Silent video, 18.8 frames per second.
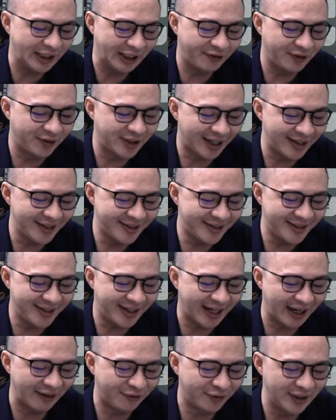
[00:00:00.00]
if you doesn't see
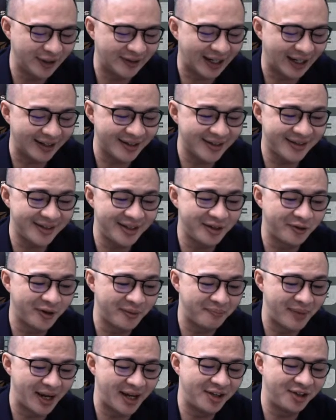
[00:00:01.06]
carefully, you doesn't see the word
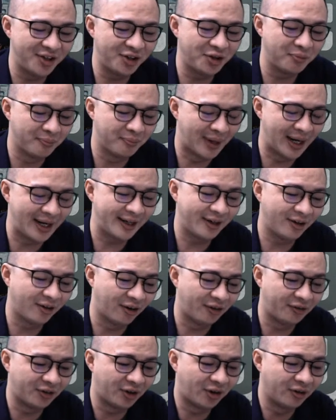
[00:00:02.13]
major, you might
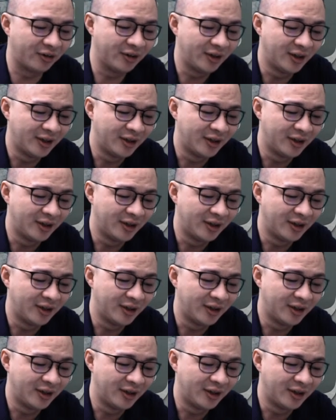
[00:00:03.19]
got wrong.